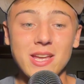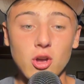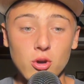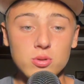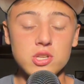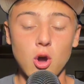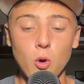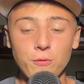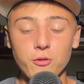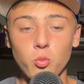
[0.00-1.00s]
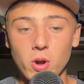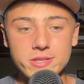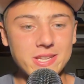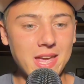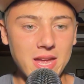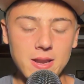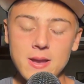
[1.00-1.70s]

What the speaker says: goes 0-for once again.